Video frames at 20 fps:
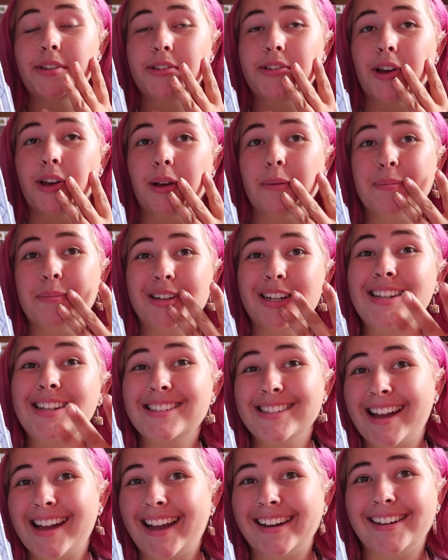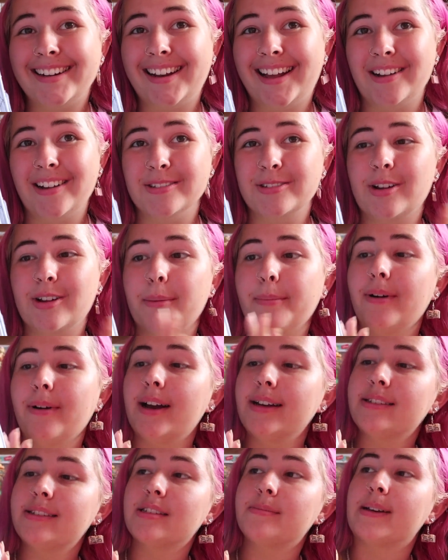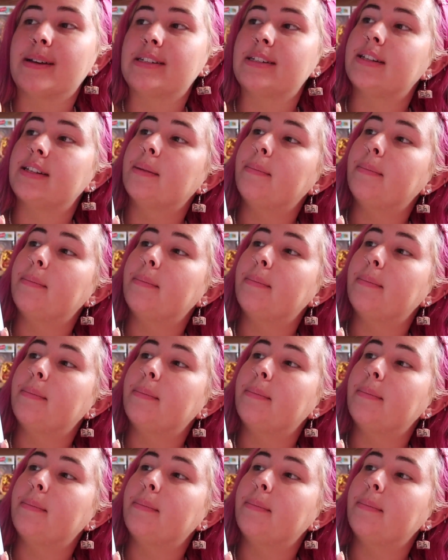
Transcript: So pretty standard Loungefly price, especially in the